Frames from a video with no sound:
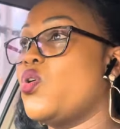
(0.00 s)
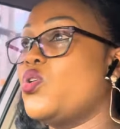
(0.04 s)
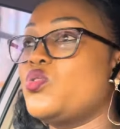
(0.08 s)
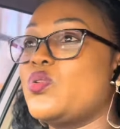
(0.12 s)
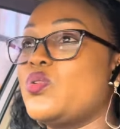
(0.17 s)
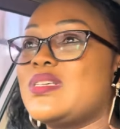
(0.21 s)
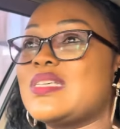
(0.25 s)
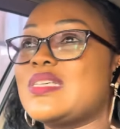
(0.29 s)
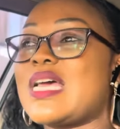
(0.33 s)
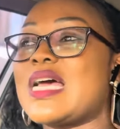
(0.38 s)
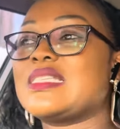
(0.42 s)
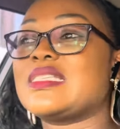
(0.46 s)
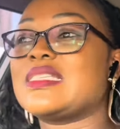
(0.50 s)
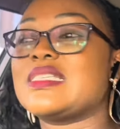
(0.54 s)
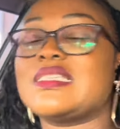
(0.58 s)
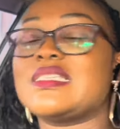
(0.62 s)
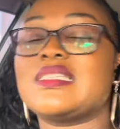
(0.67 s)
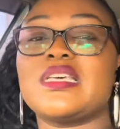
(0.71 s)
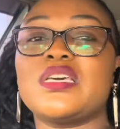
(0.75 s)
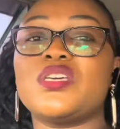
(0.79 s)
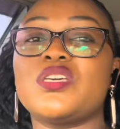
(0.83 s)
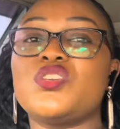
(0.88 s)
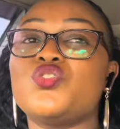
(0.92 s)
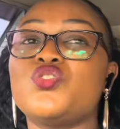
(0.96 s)
always as
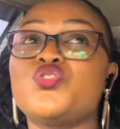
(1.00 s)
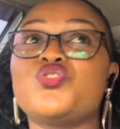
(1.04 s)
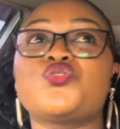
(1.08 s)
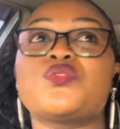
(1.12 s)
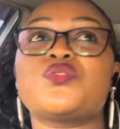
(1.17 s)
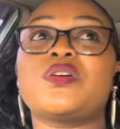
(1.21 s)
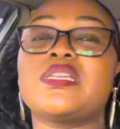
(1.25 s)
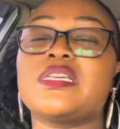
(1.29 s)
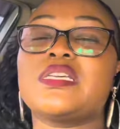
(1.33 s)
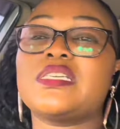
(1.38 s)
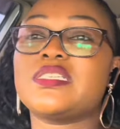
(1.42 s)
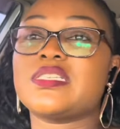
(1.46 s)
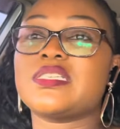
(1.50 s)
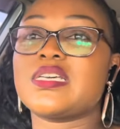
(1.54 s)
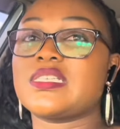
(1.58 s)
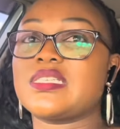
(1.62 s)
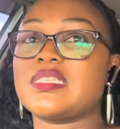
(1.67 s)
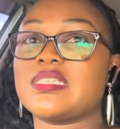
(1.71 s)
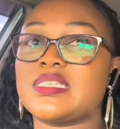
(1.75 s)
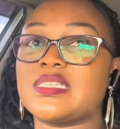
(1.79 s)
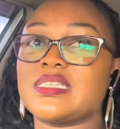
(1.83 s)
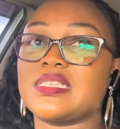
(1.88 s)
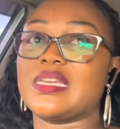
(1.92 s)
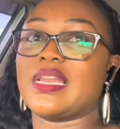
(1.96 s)
in they usually
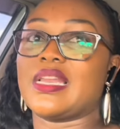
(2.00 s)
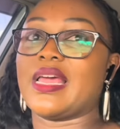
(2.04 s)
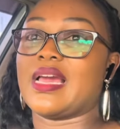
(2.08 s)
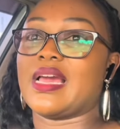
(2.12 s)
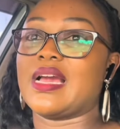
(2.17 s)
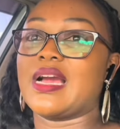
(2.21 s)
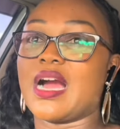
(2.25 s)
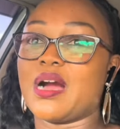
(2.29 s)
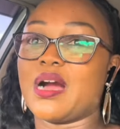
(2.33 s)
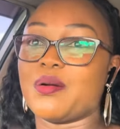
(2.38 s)
just like